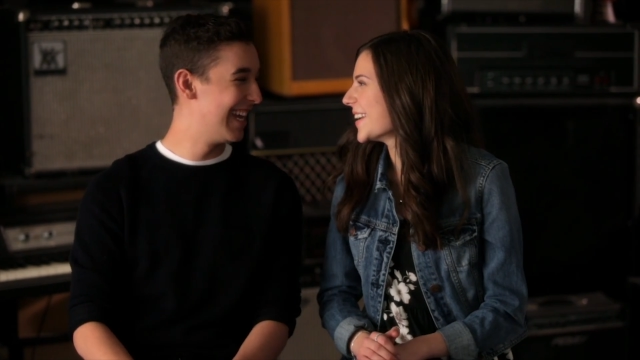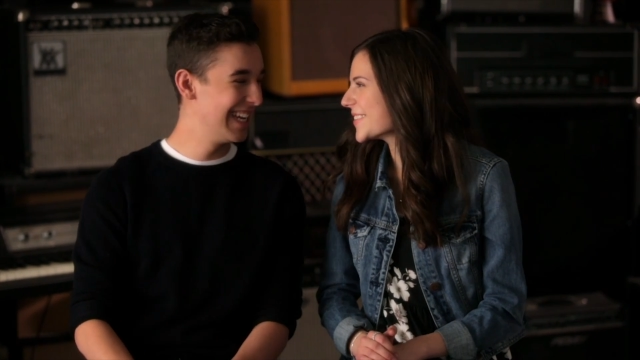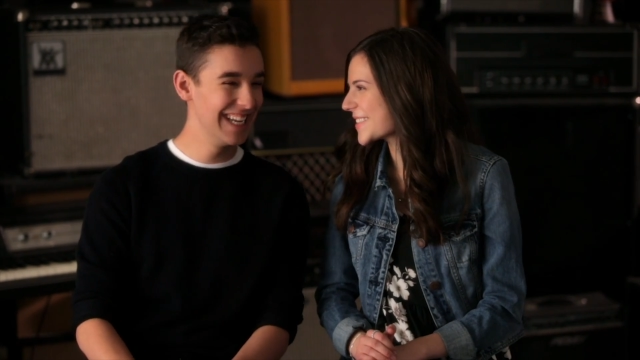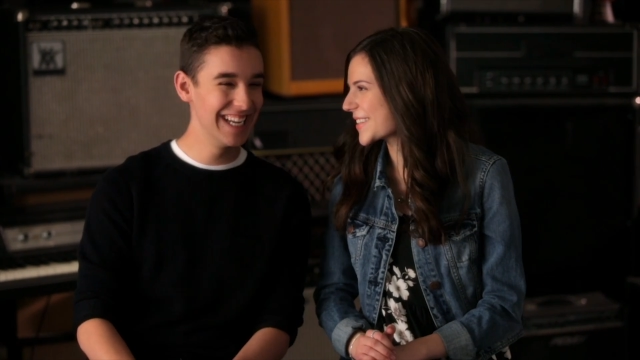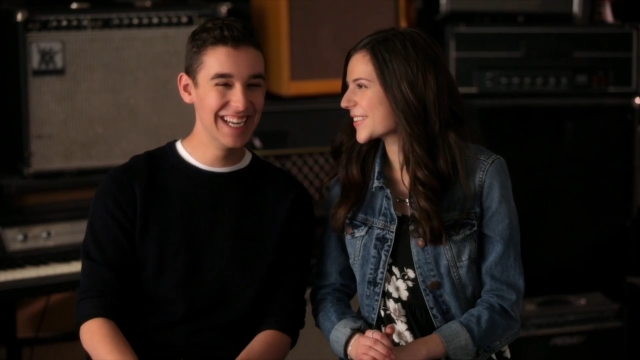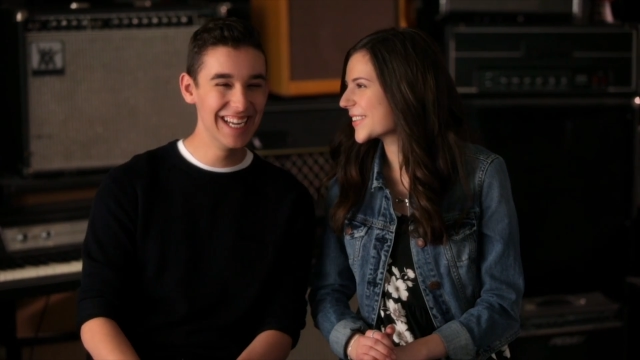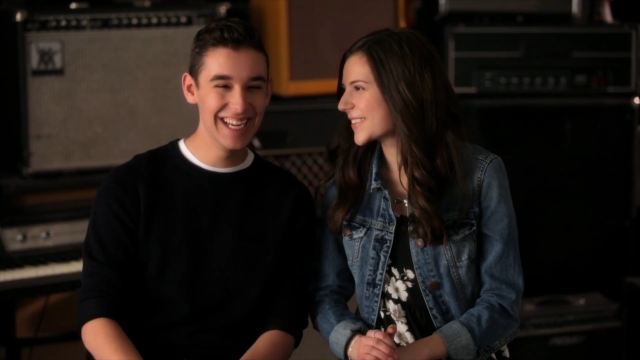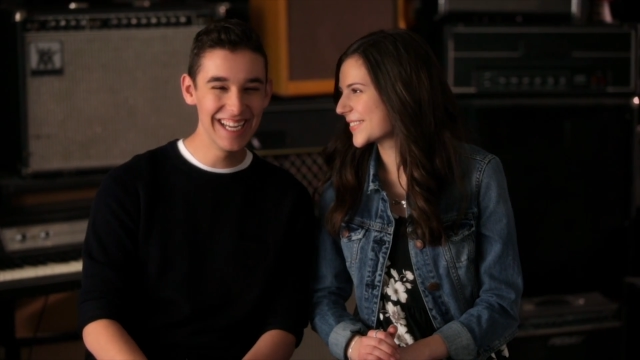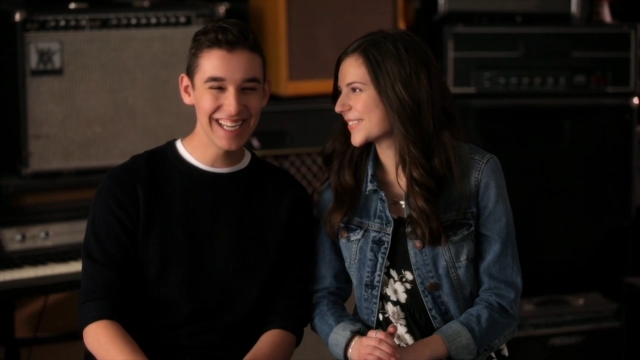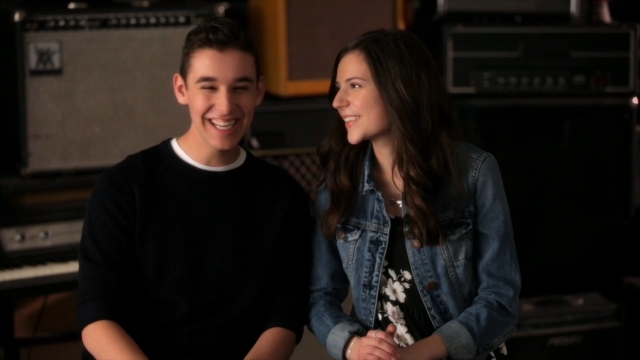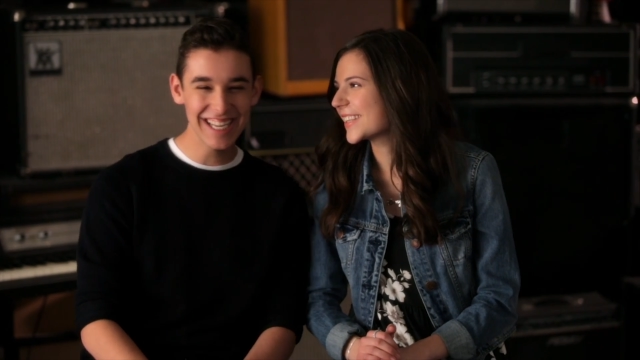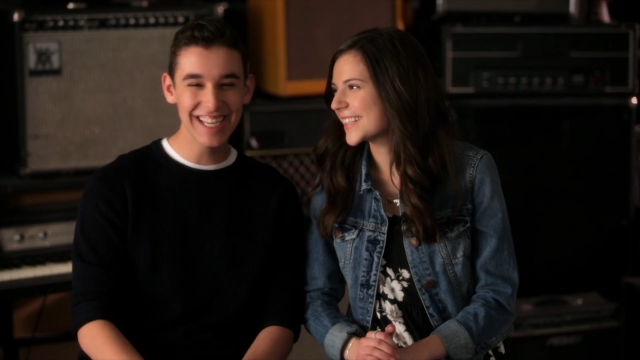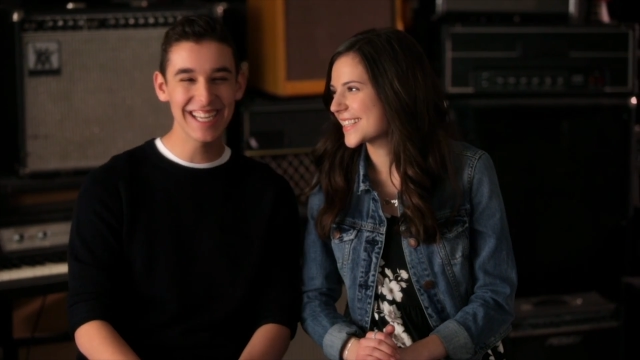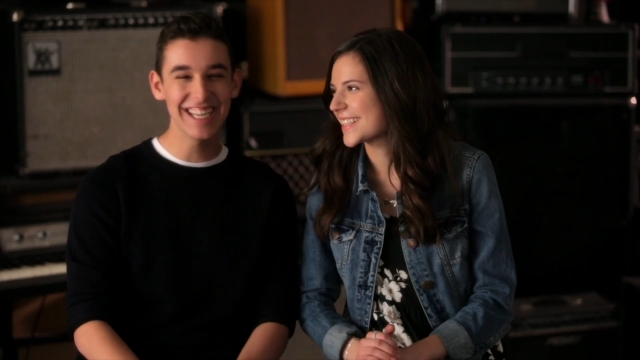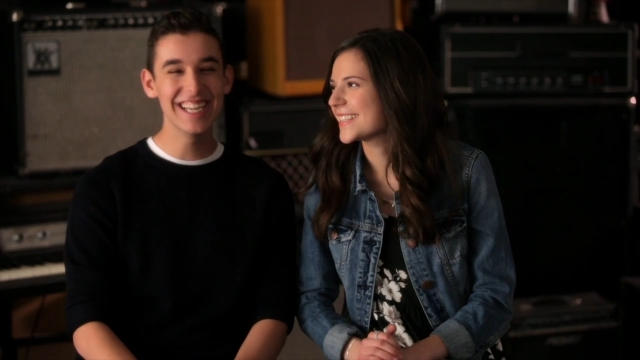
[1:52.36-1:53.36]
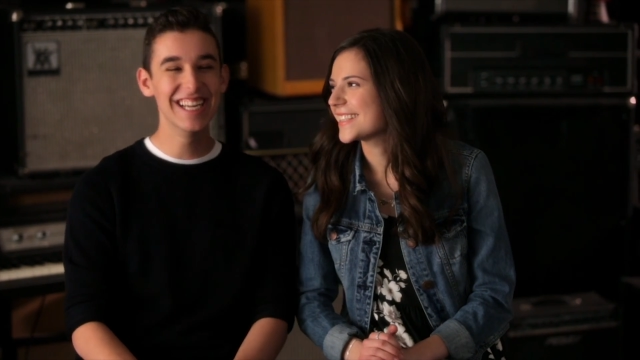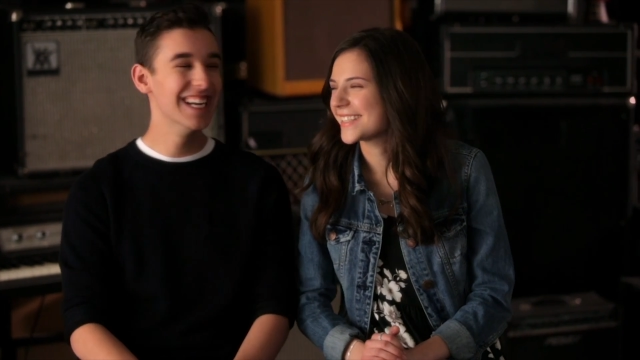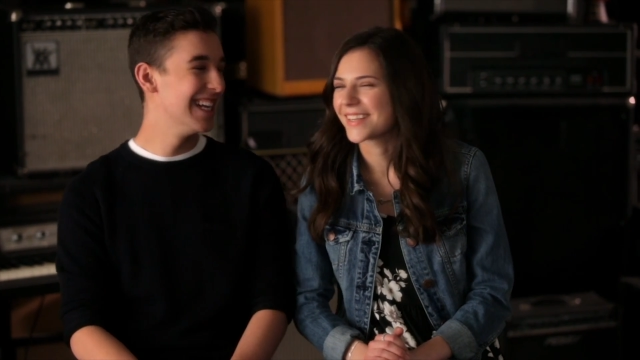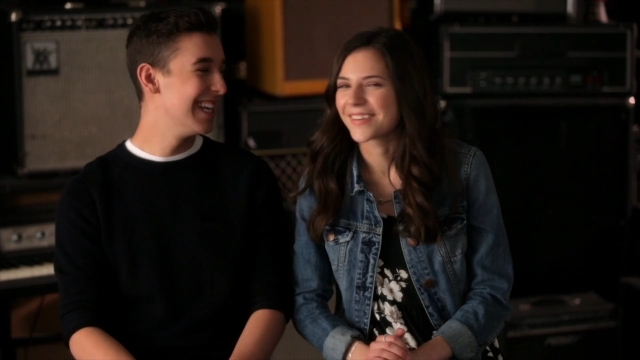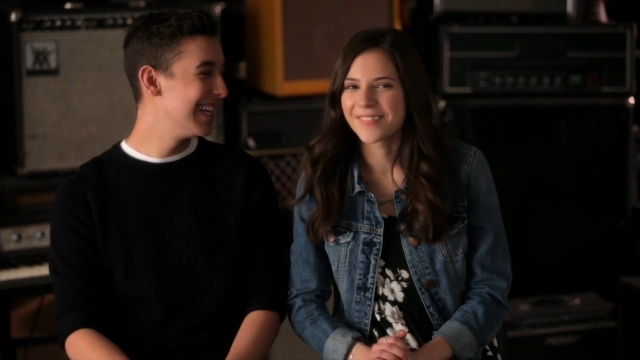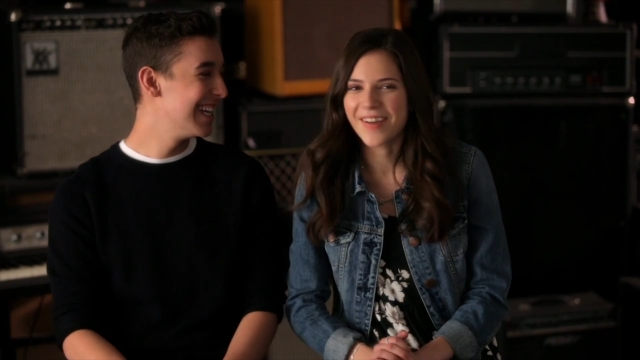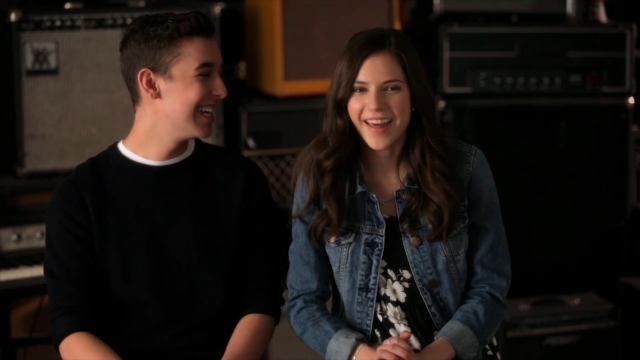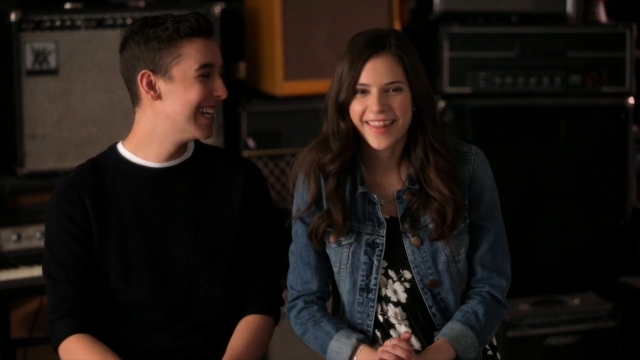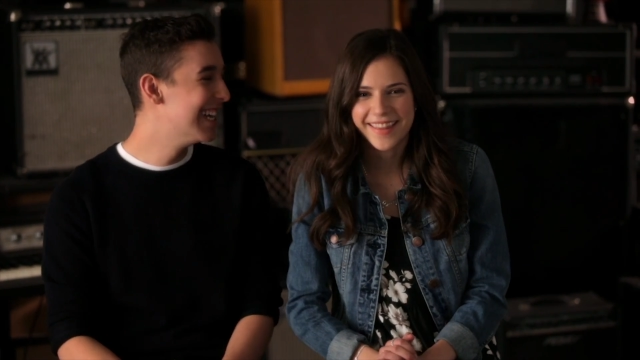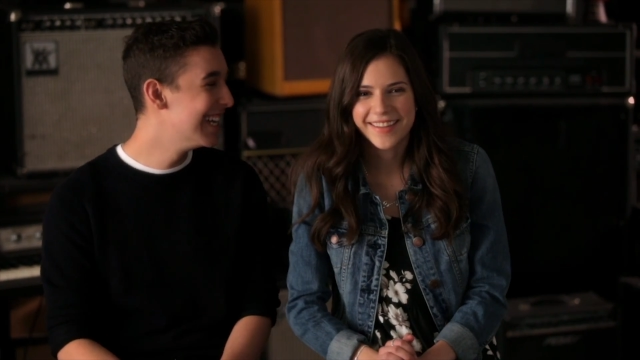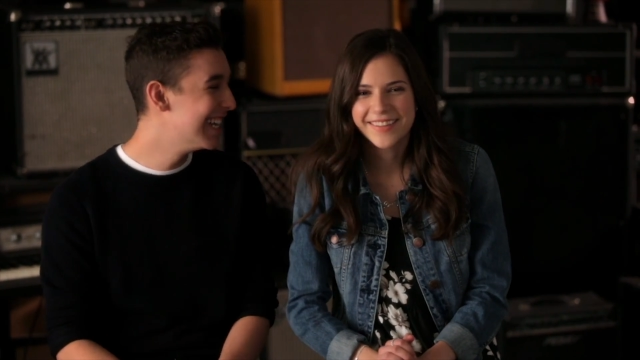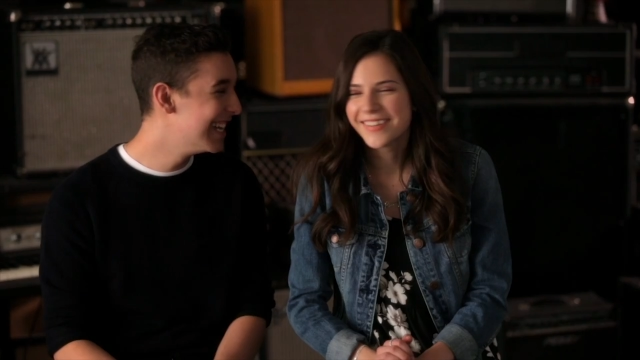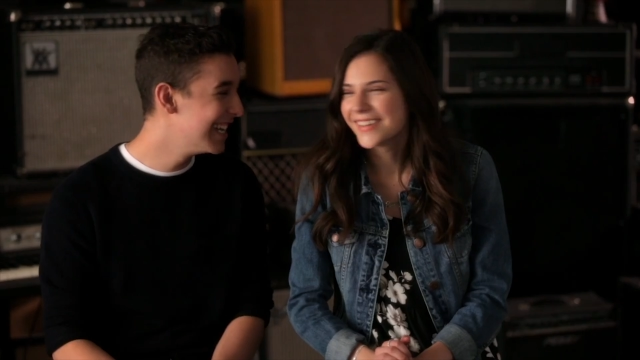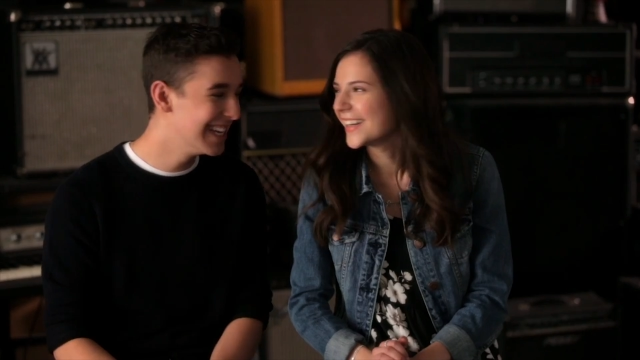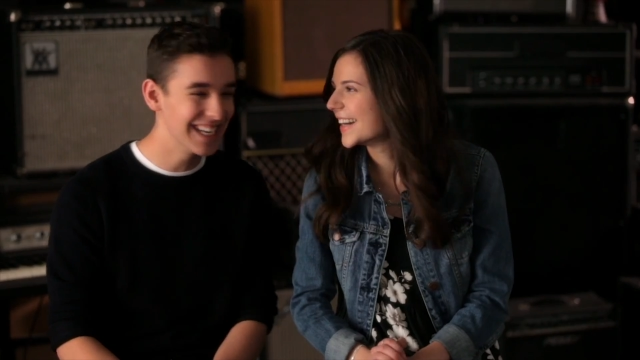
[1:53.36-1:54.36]
Speaker 1: sound really sincere,
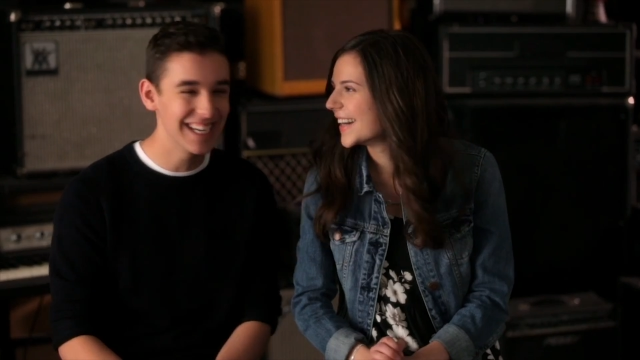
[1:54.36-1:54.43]
Matthew.